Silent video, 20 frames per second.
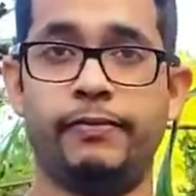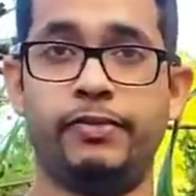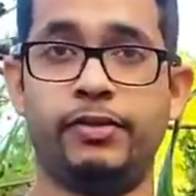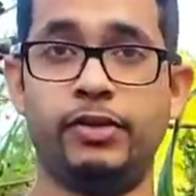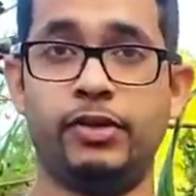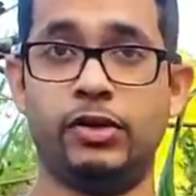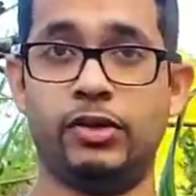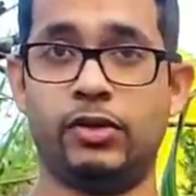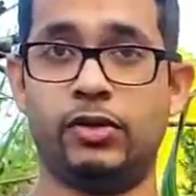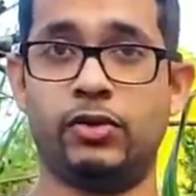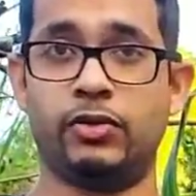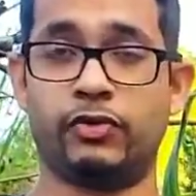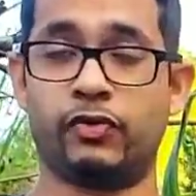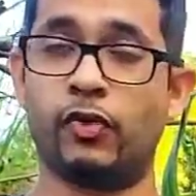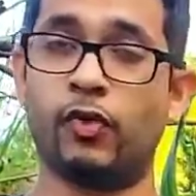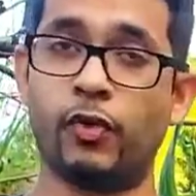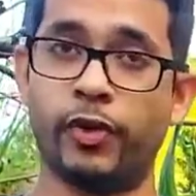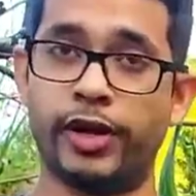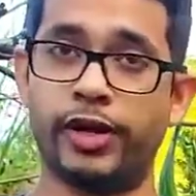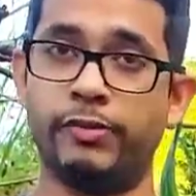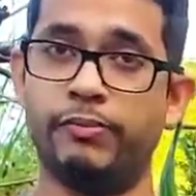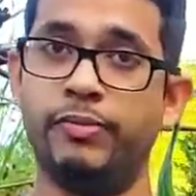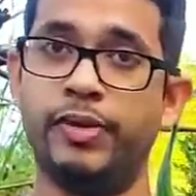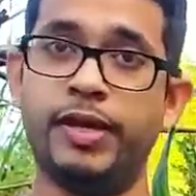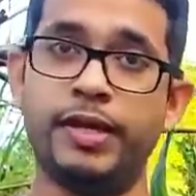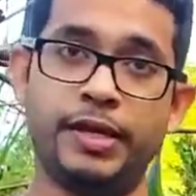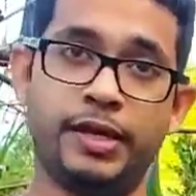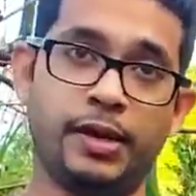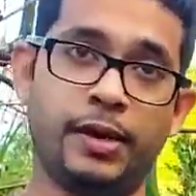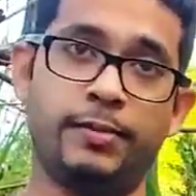your growing
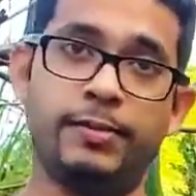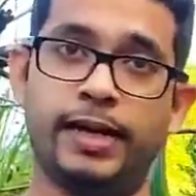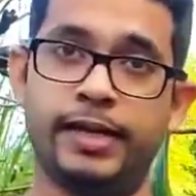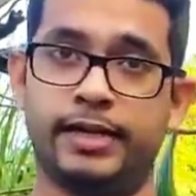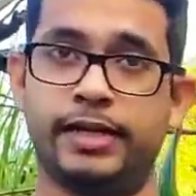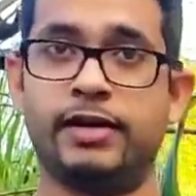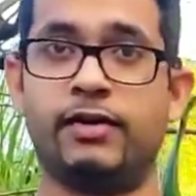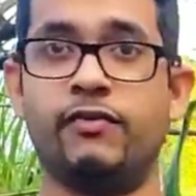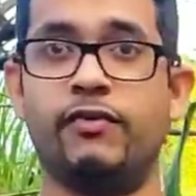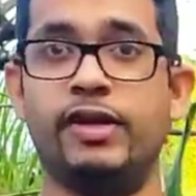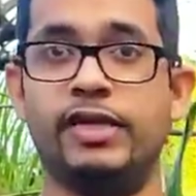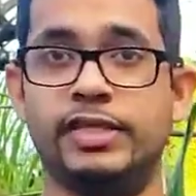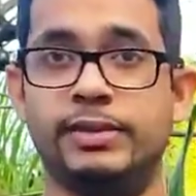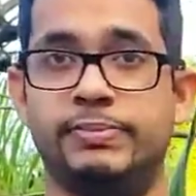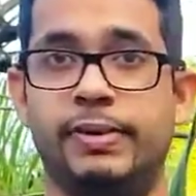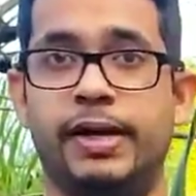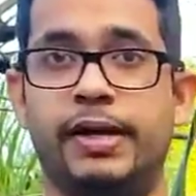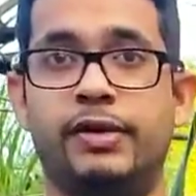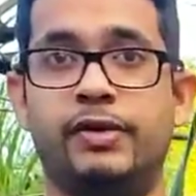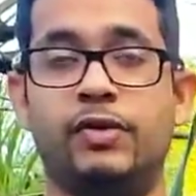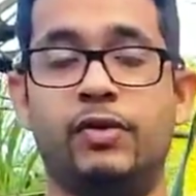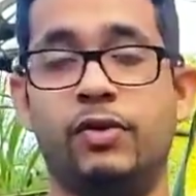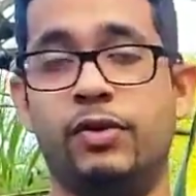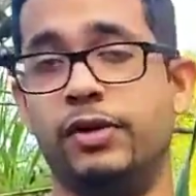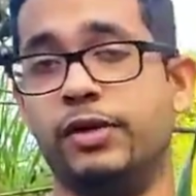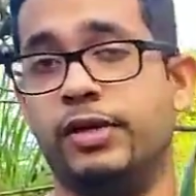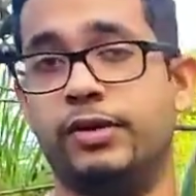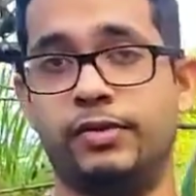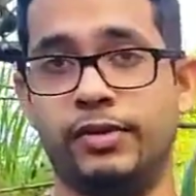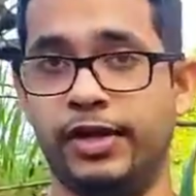medium like in a raised bed, or
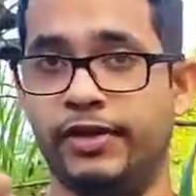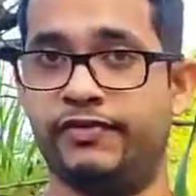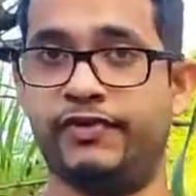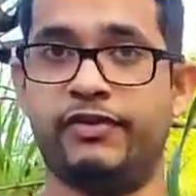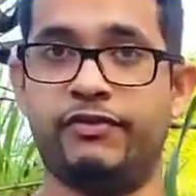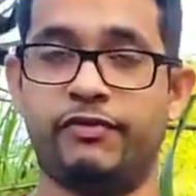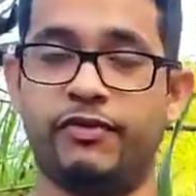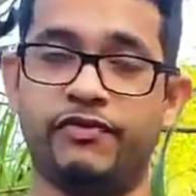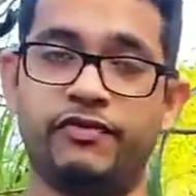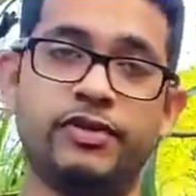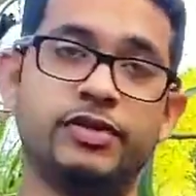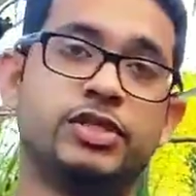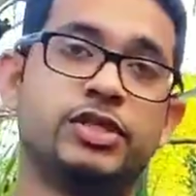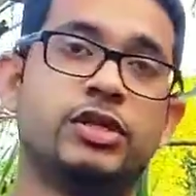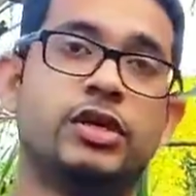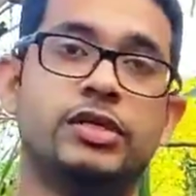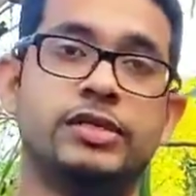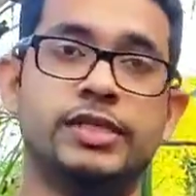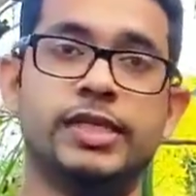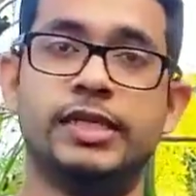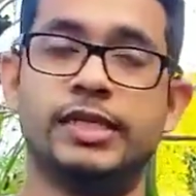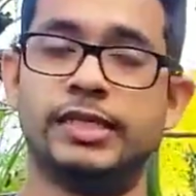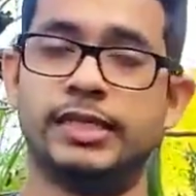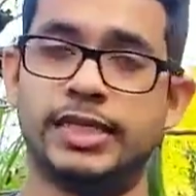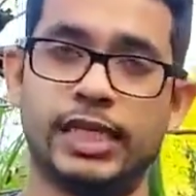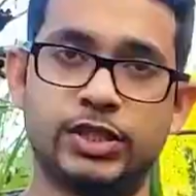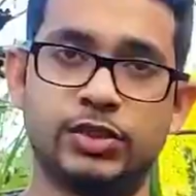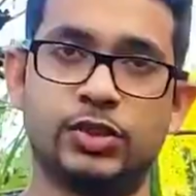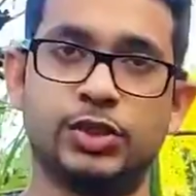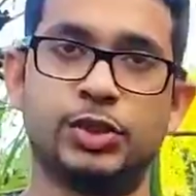even revert to containers.
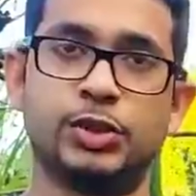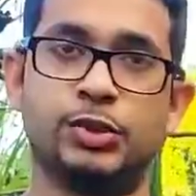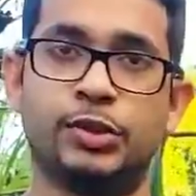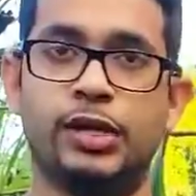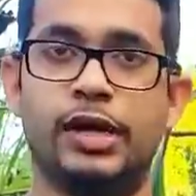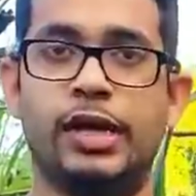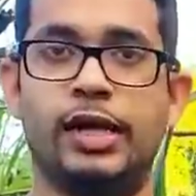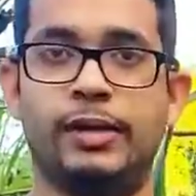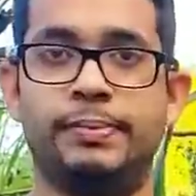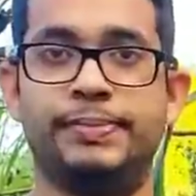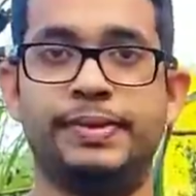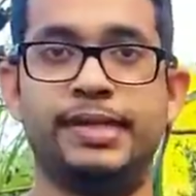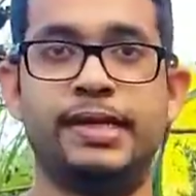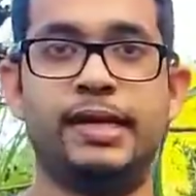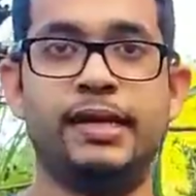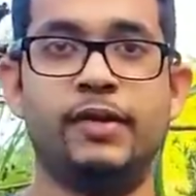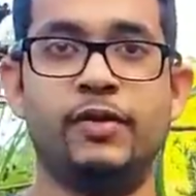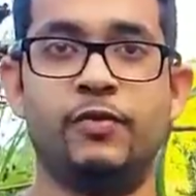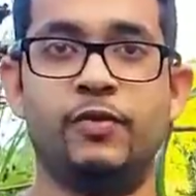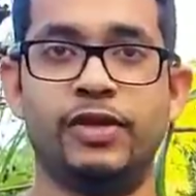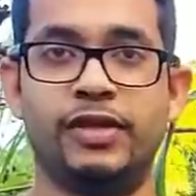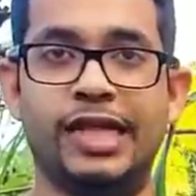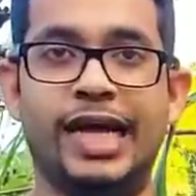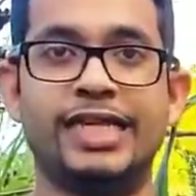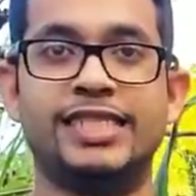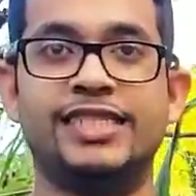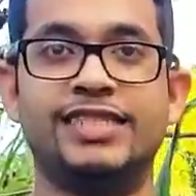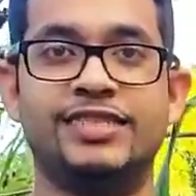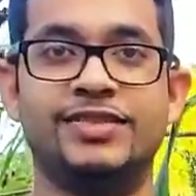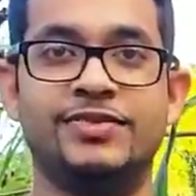That's also going to help with
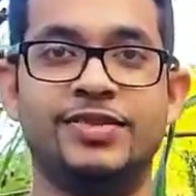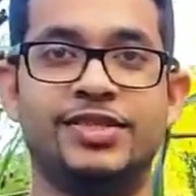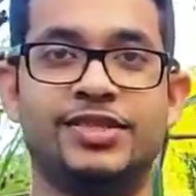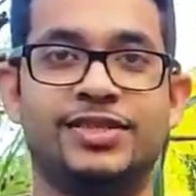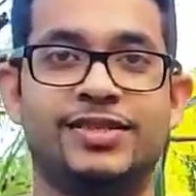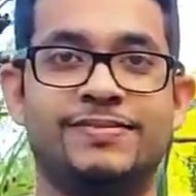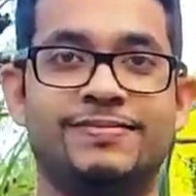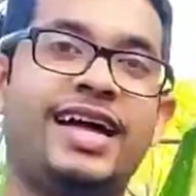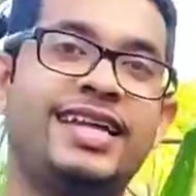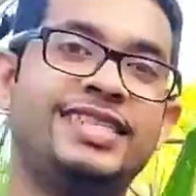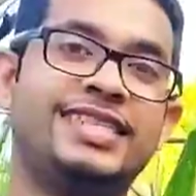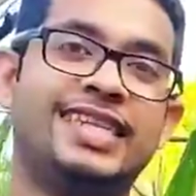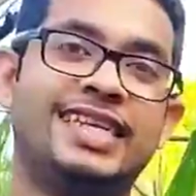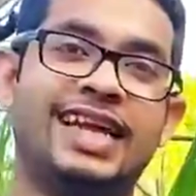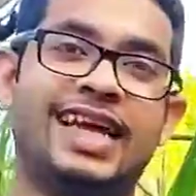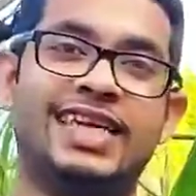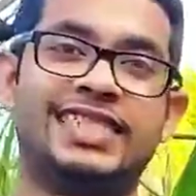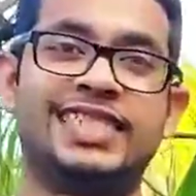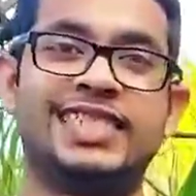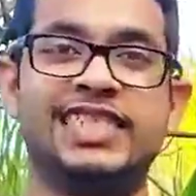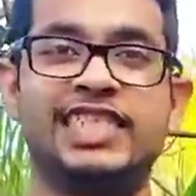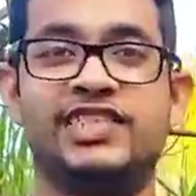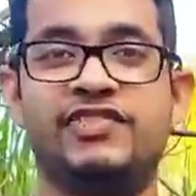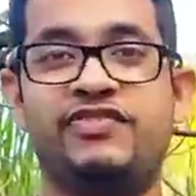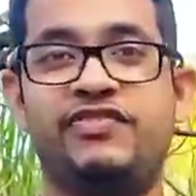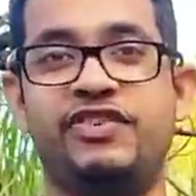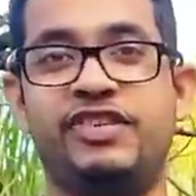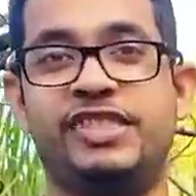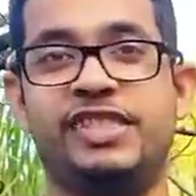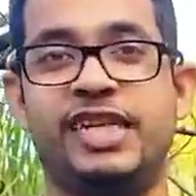that situation. And the last thing is
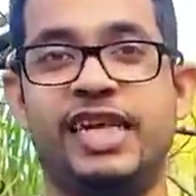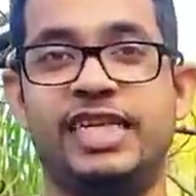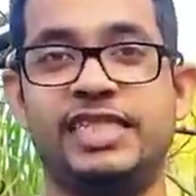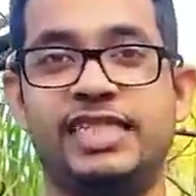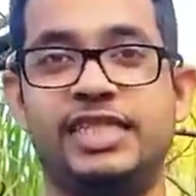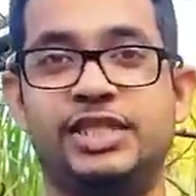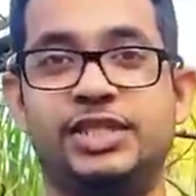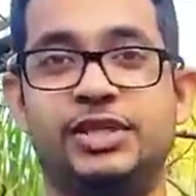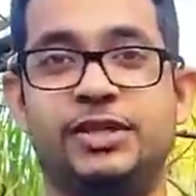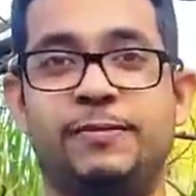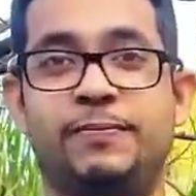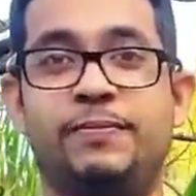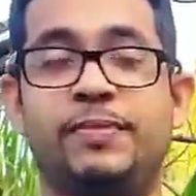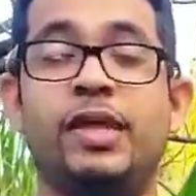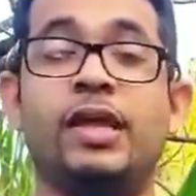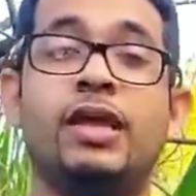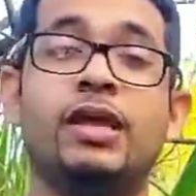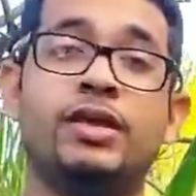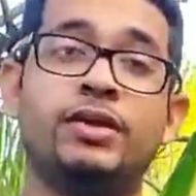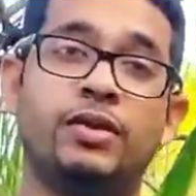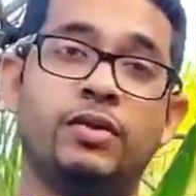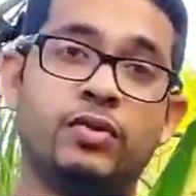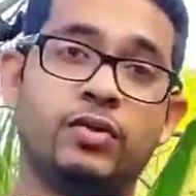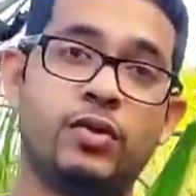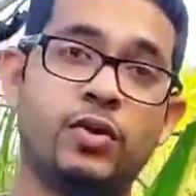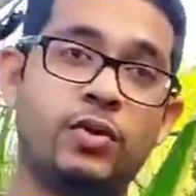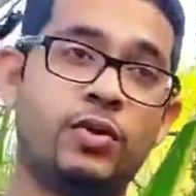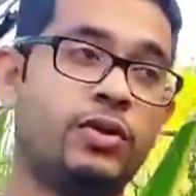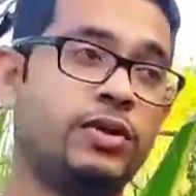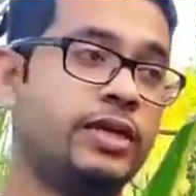fertilization. Now,
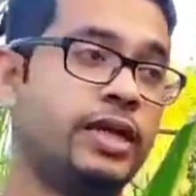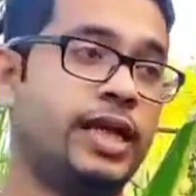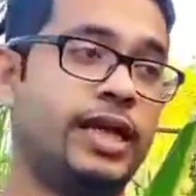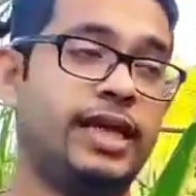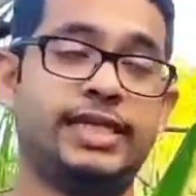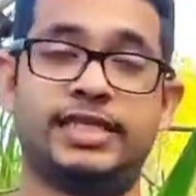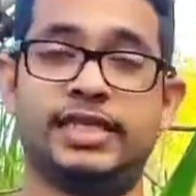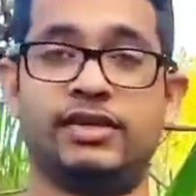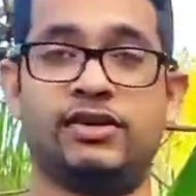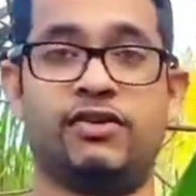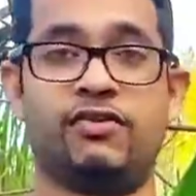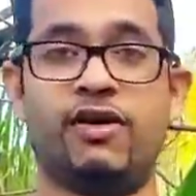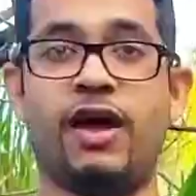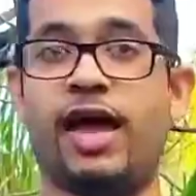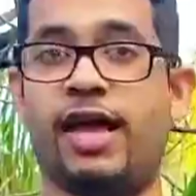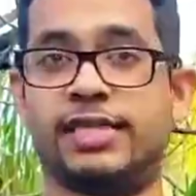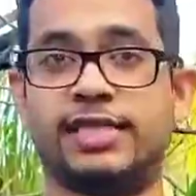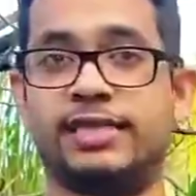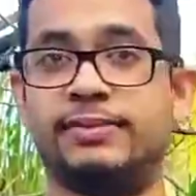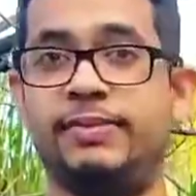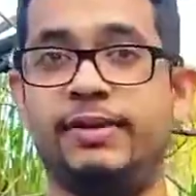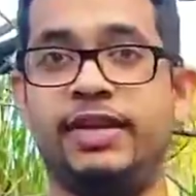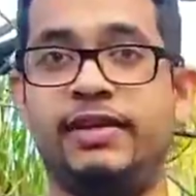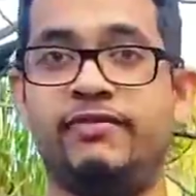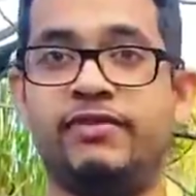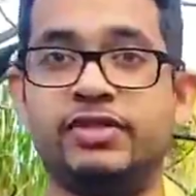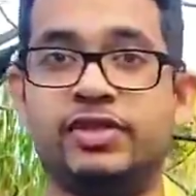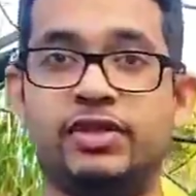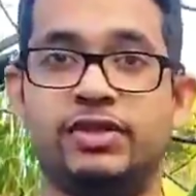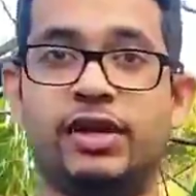corn is a grass,
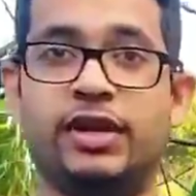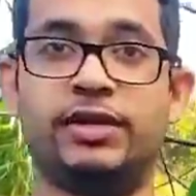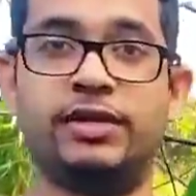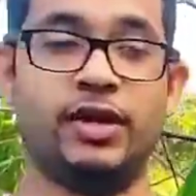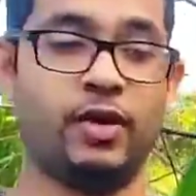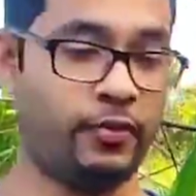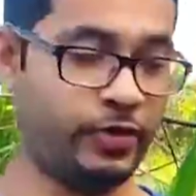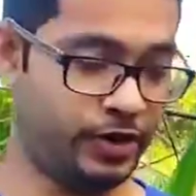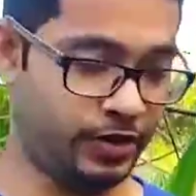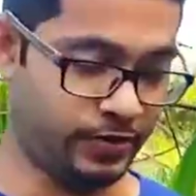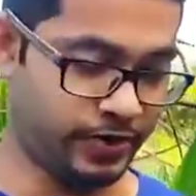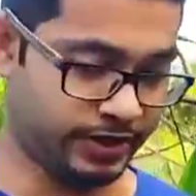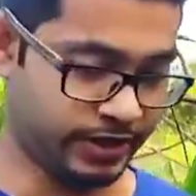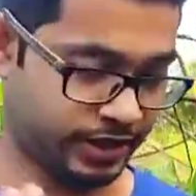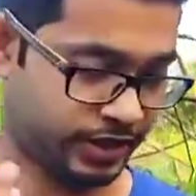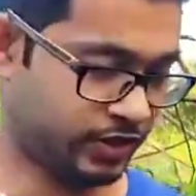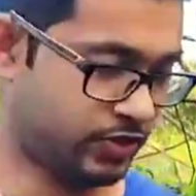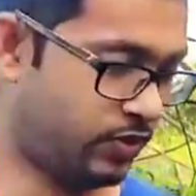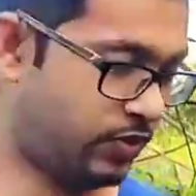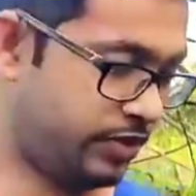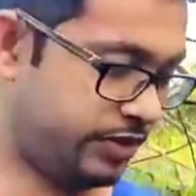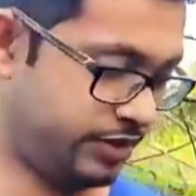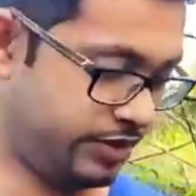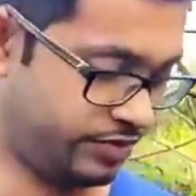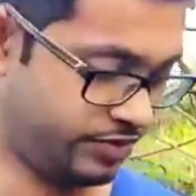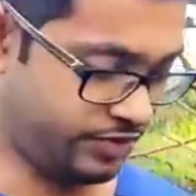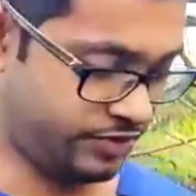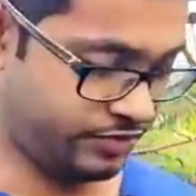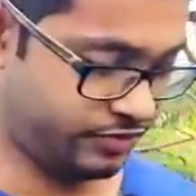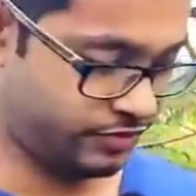believe it or not. Now, we know it as corn,
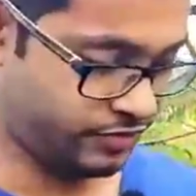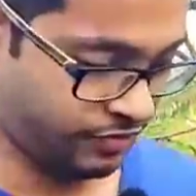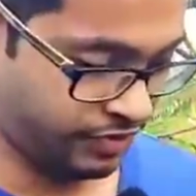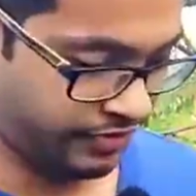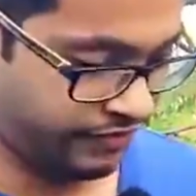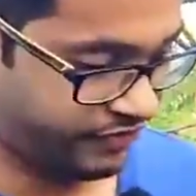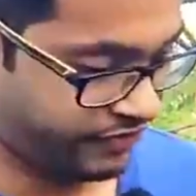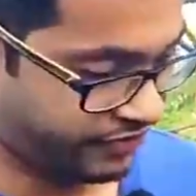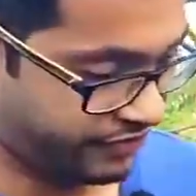you grow it for